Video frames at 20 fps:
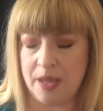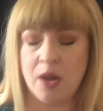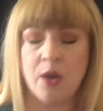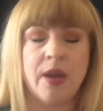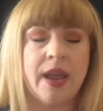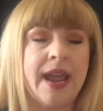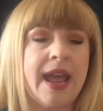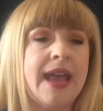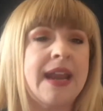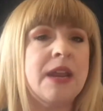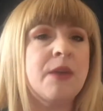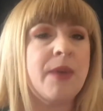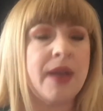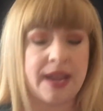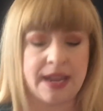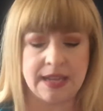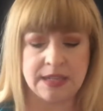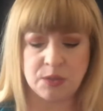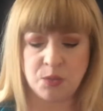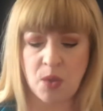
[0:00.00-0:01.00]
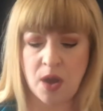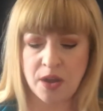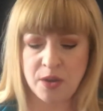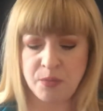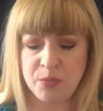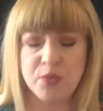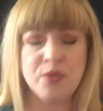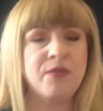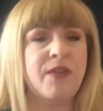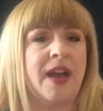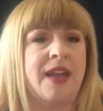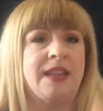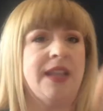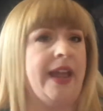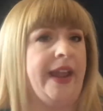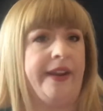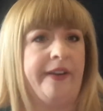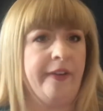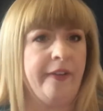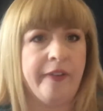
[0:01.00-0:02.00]
Okay, anyway, it's waterproof
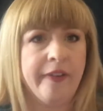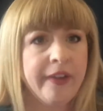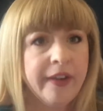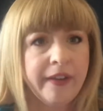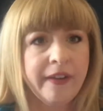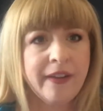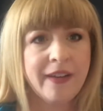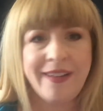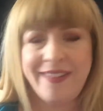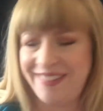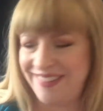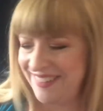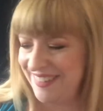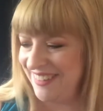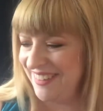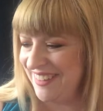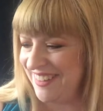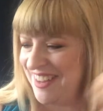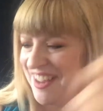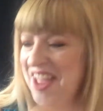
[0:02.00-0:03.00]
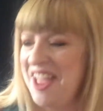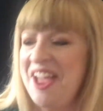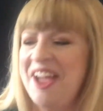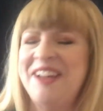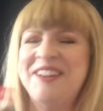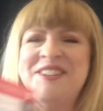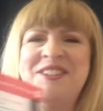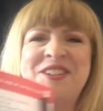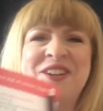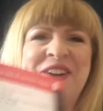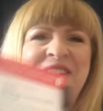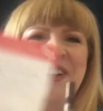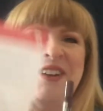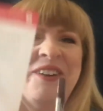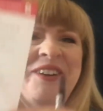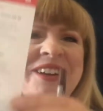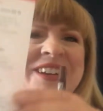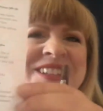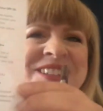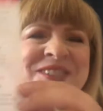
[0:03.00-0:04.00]
eyeliner. I'll show
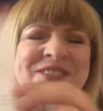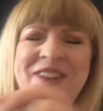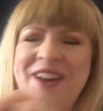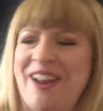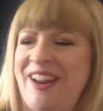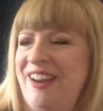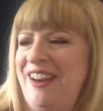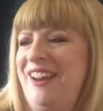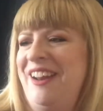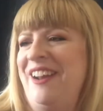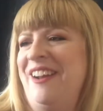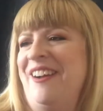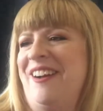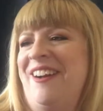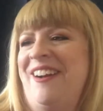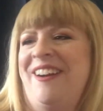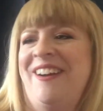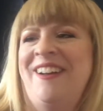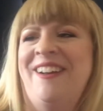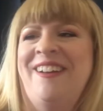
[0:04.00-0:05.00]
you. It's right here.